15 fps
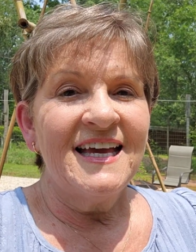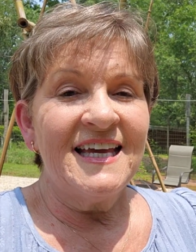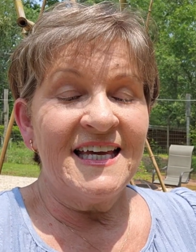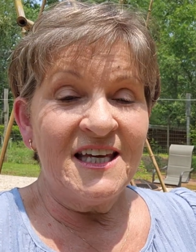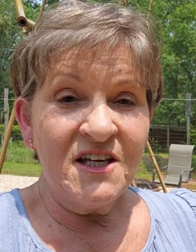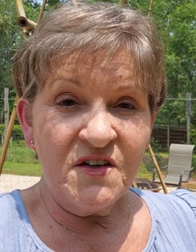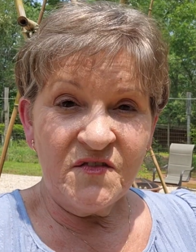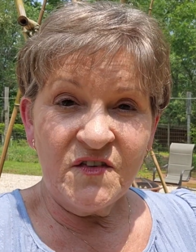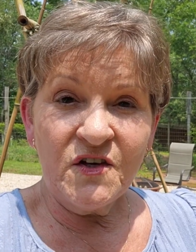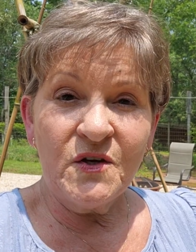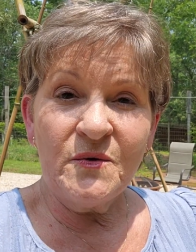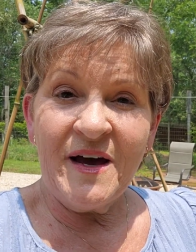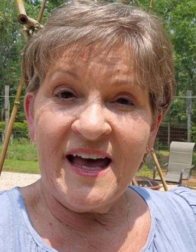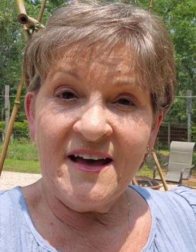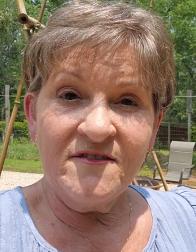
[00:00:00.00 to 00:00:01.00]
if
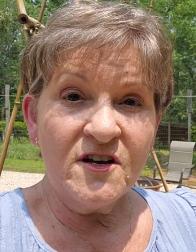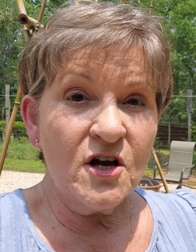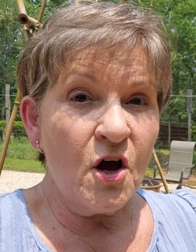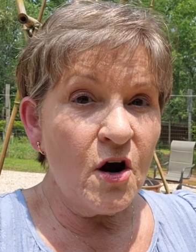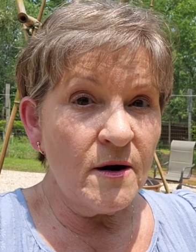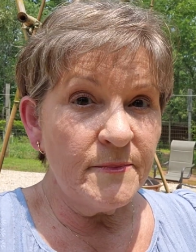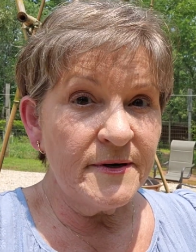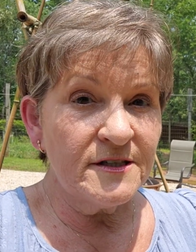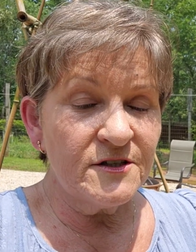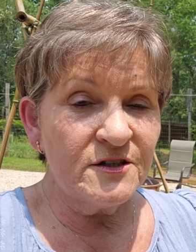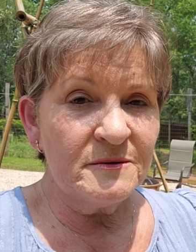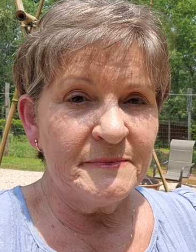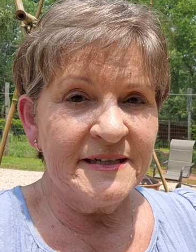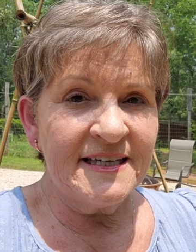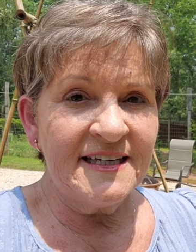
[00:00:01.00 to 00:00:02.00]
you have a
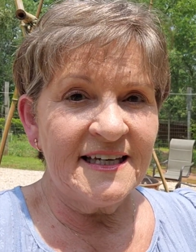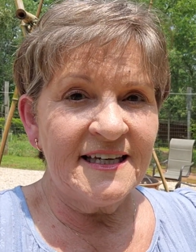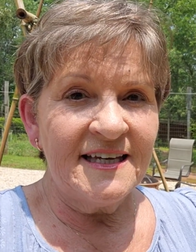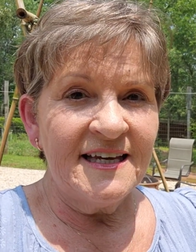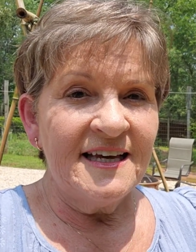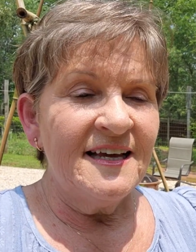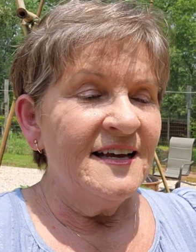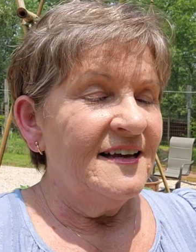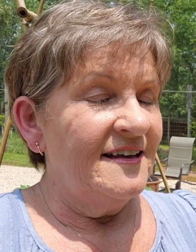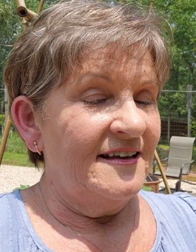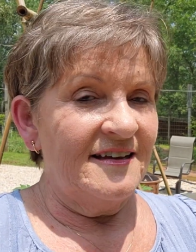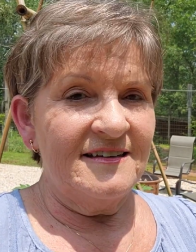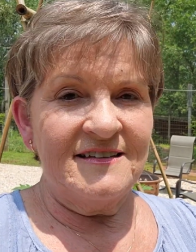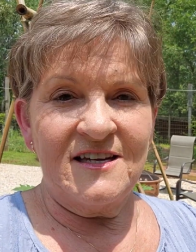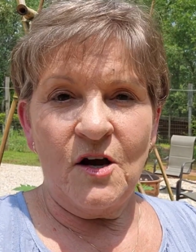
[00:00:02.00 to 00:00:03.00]
carpenter bee,
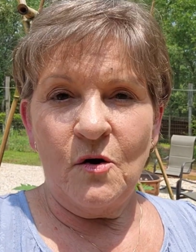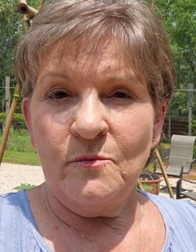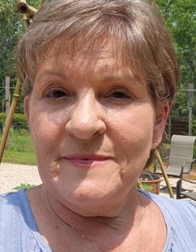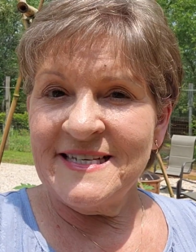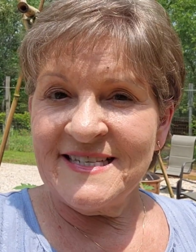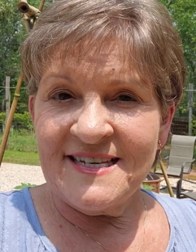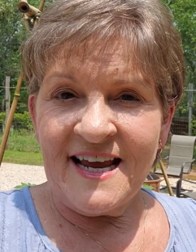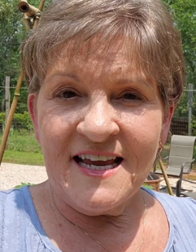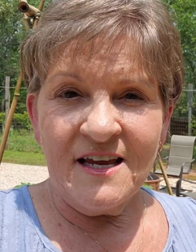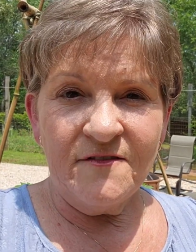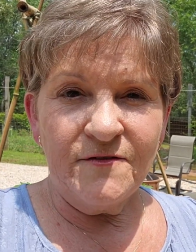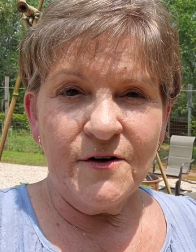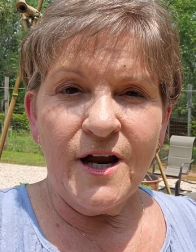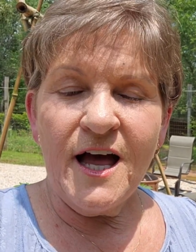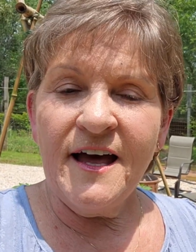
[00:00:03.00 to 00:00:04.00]
don't mistake it
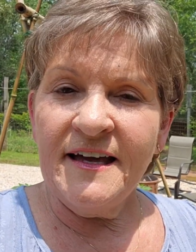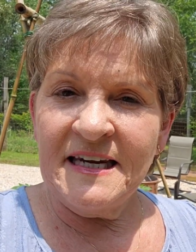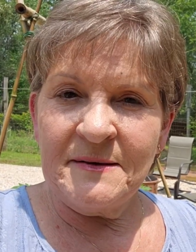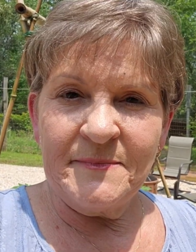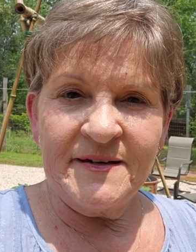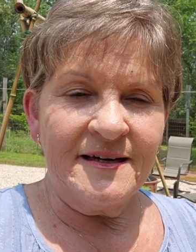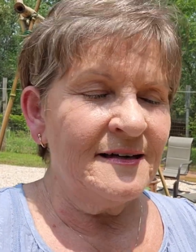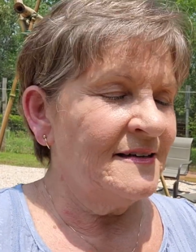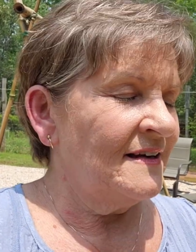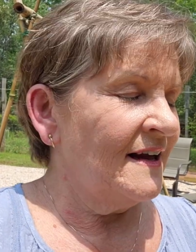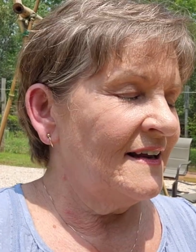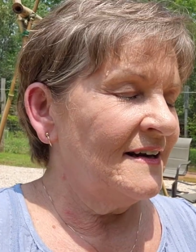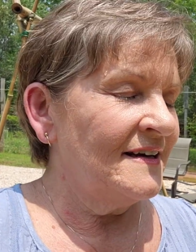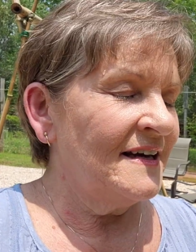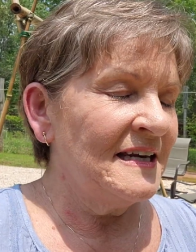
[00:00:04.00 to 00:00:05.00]
for a honeybee,
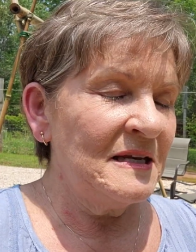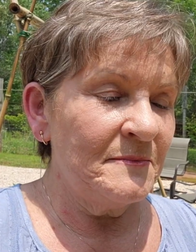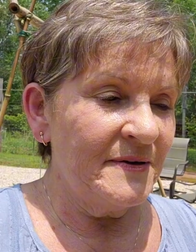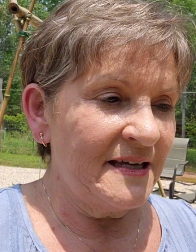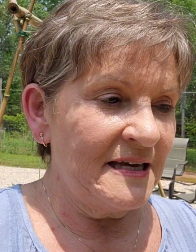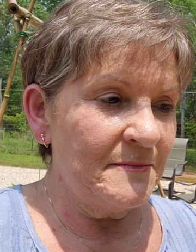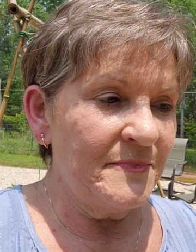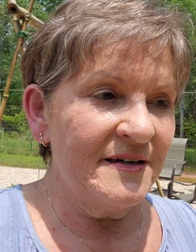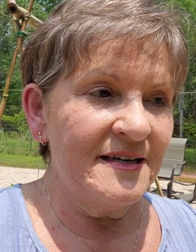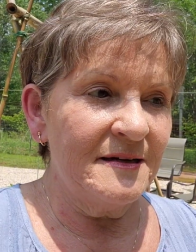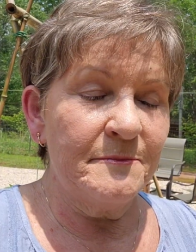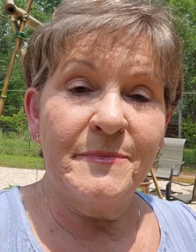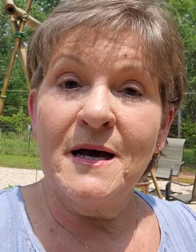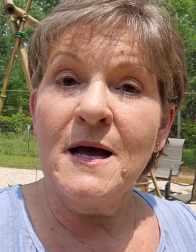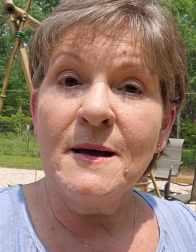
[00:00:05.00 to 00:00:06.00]
not a honeybee, but a
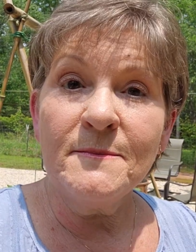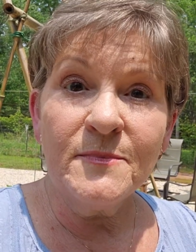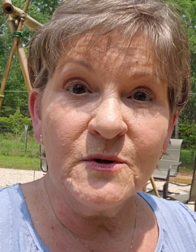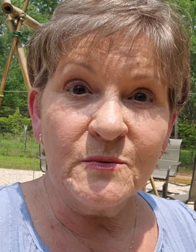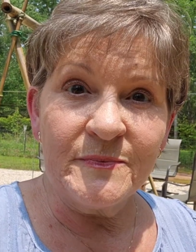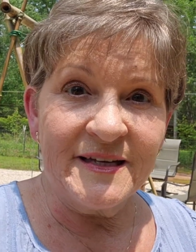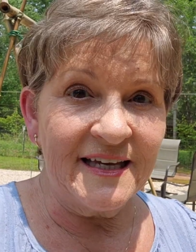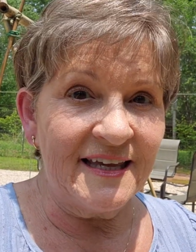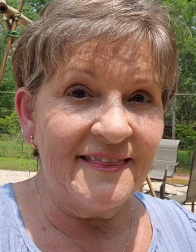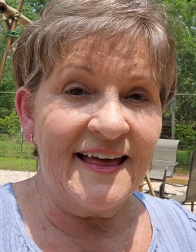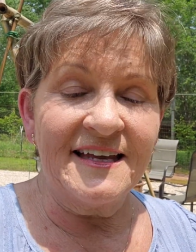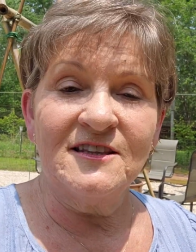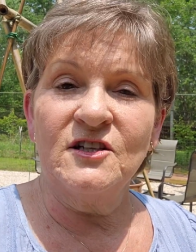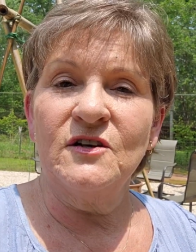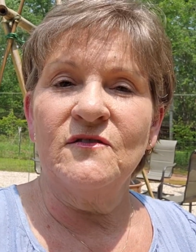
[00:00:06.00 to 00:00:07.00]
bumblebee.
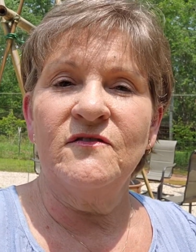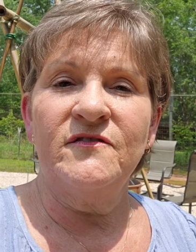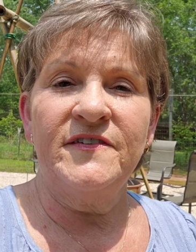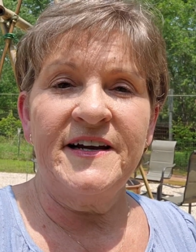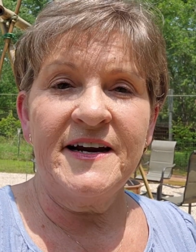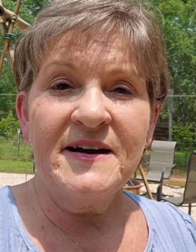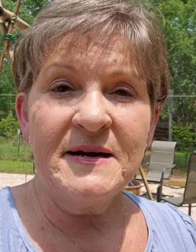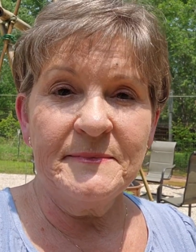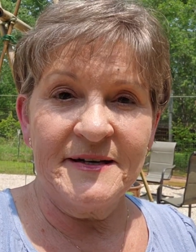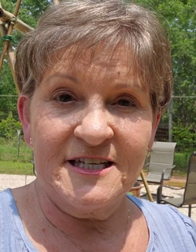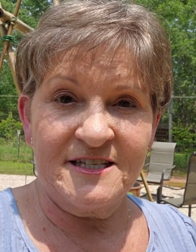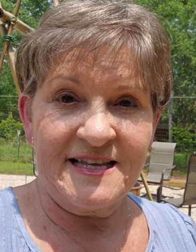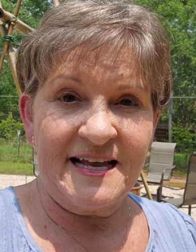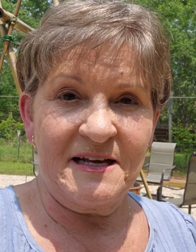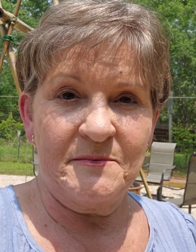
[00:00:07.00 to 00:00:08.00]
They look very
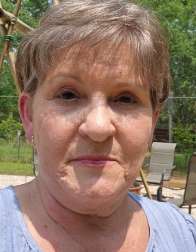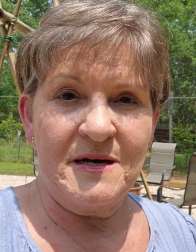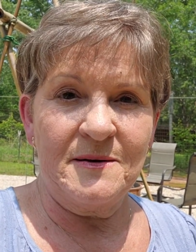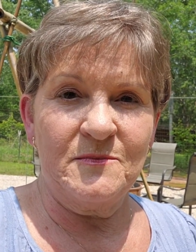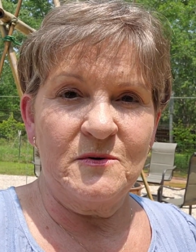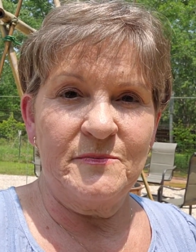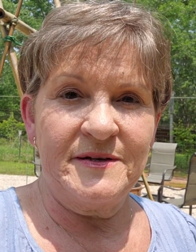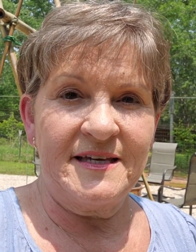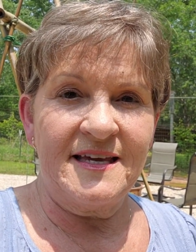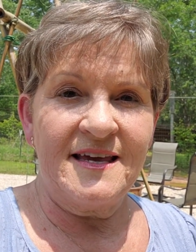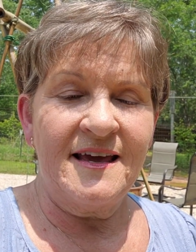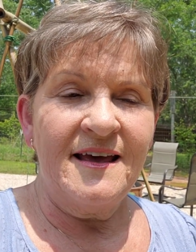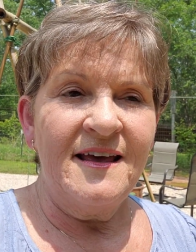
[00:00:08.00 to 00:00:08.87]
much like a bumblebee,